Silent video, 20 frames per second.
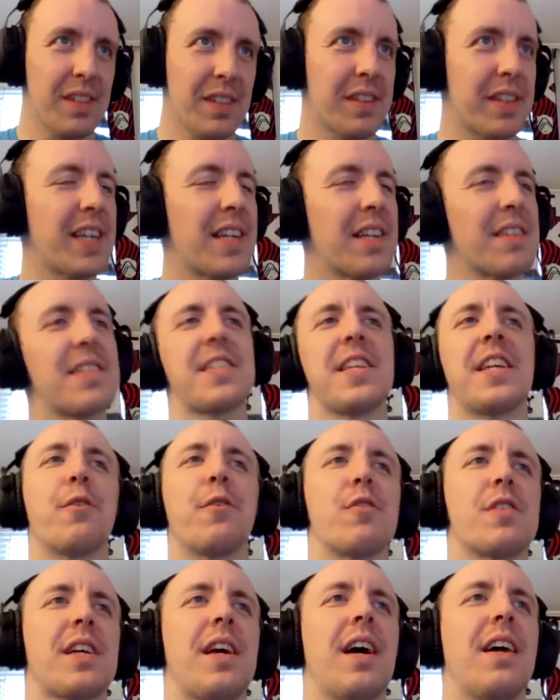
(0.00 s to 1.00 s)
that city
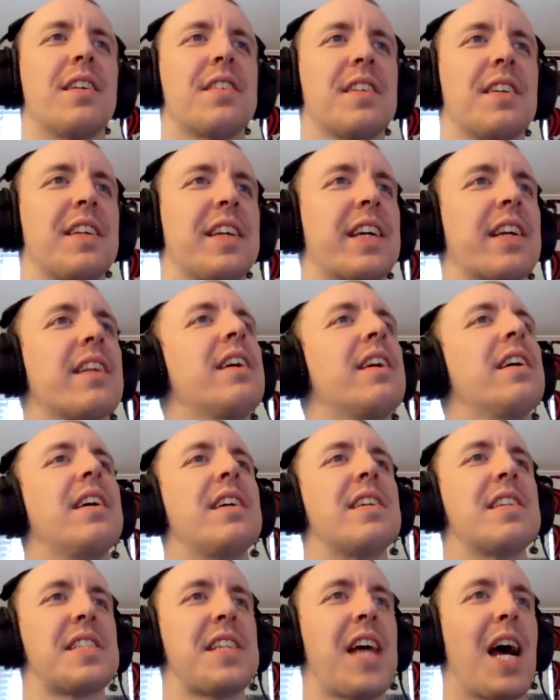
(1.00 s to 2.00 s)
was constantly like
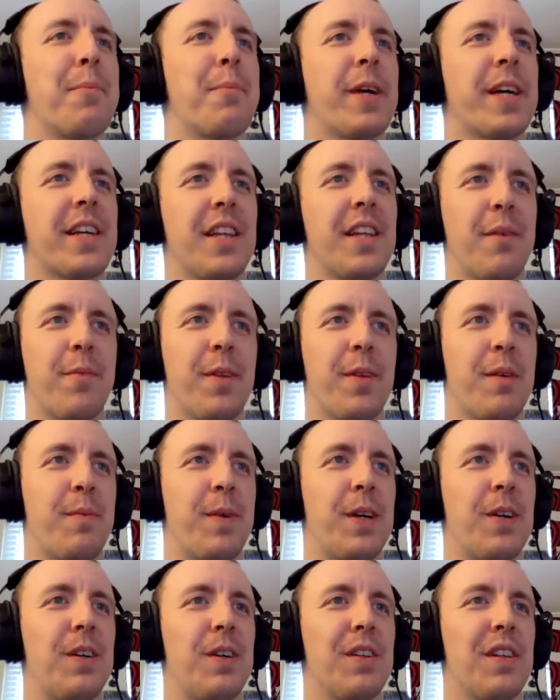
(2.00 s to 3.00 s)
stymieing them in the
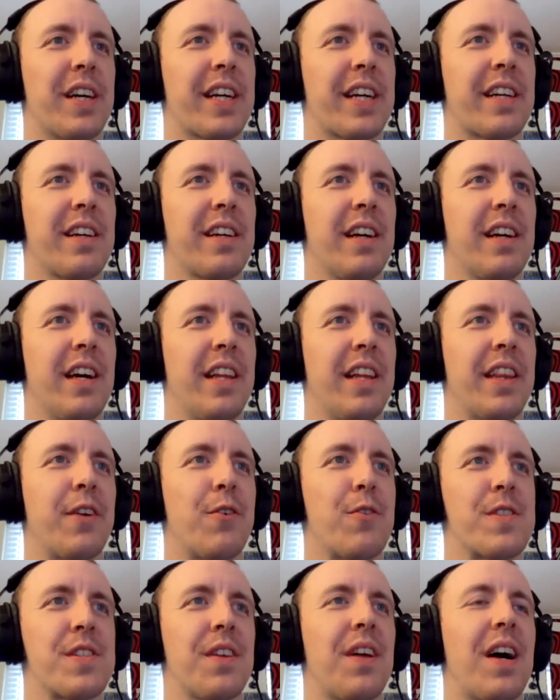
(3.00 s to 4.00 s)
middle. Like there
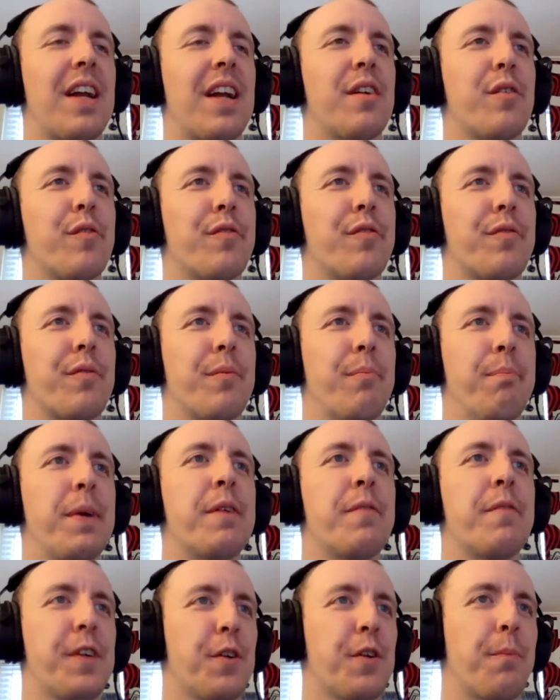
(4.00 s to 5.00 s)
was a lot of
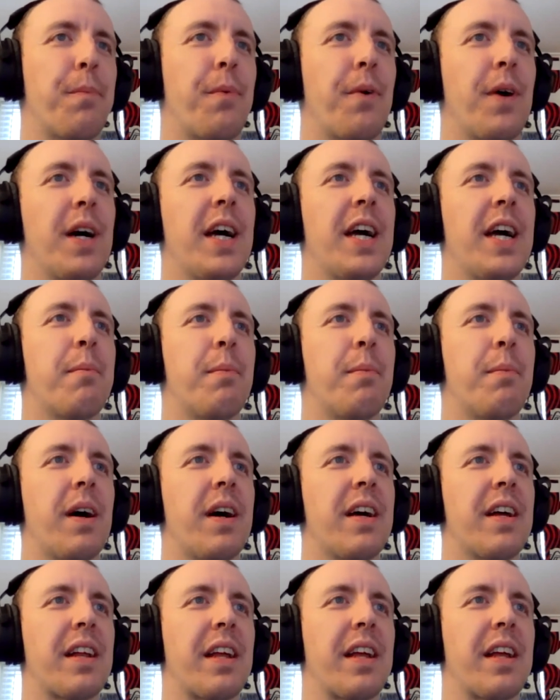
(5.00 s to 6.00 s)
midfield play,
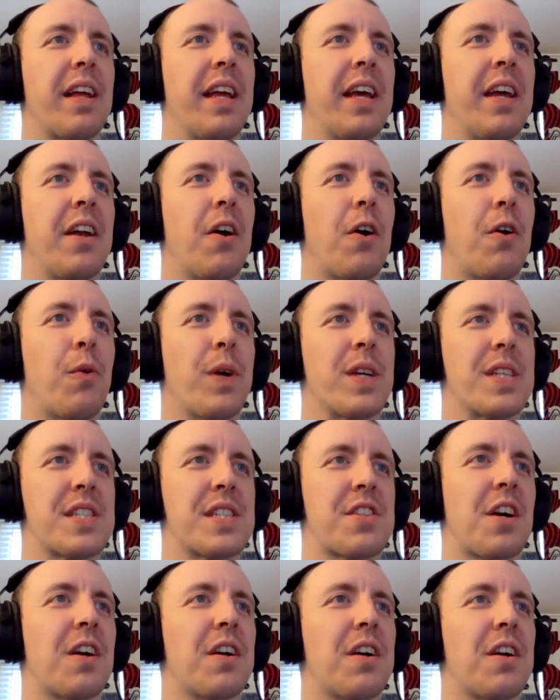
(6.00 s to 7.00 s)
but it always
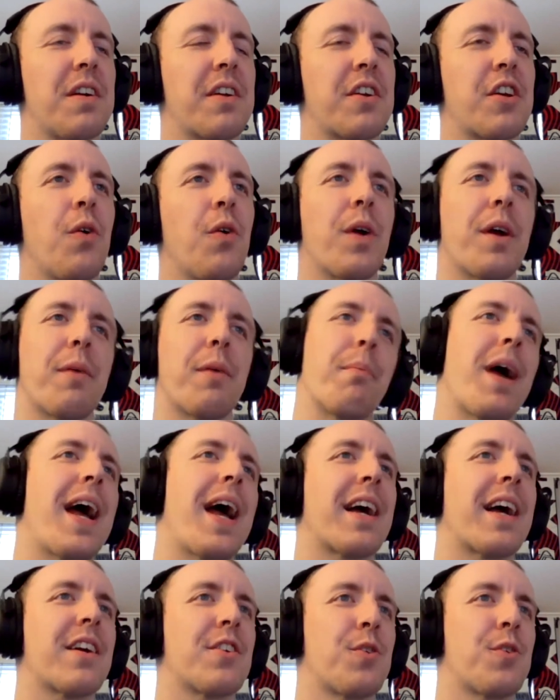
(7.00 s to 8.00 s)
started going
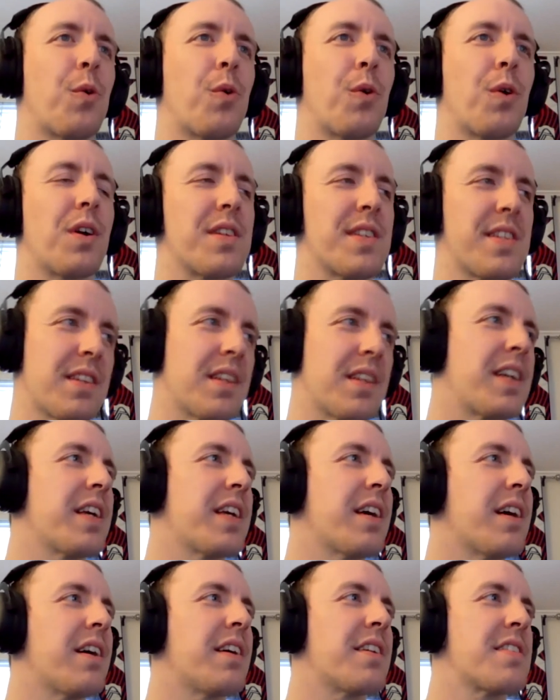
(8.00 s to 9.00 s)
back towards
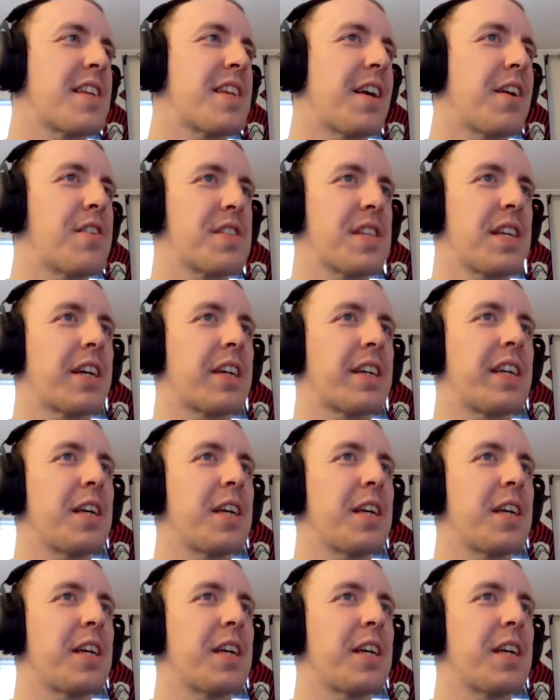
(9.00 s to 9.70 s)
the uh, San Jose